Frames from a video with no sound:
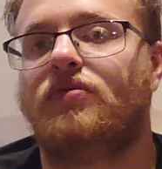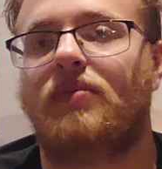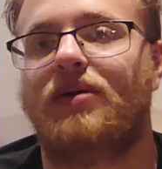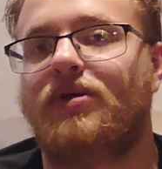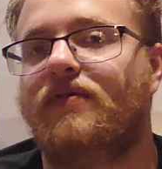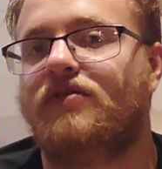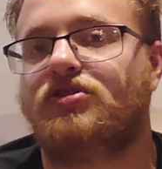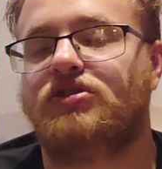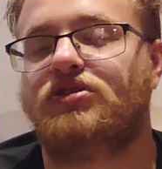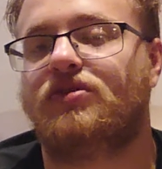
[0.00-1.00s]
maybe even
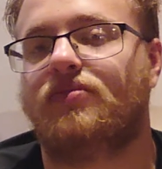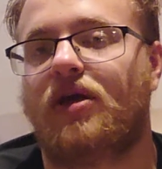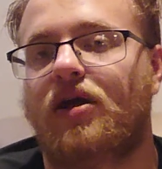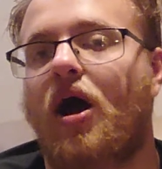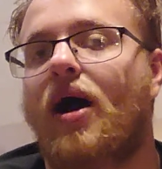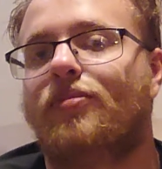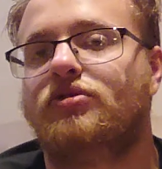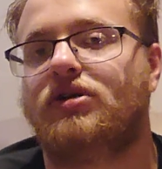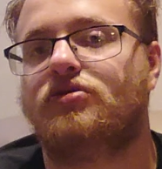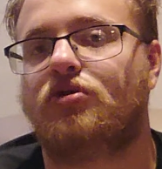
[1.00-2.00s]
just some like
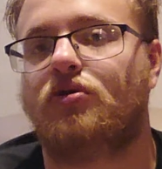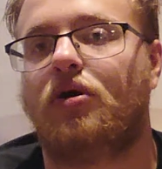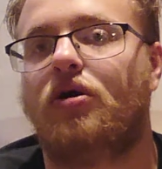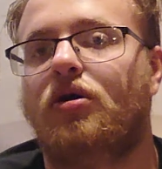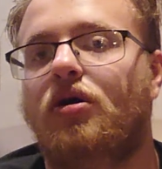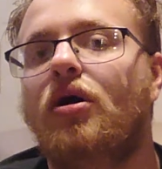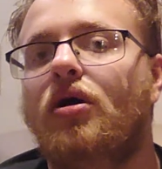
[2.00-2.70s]
opera sounds go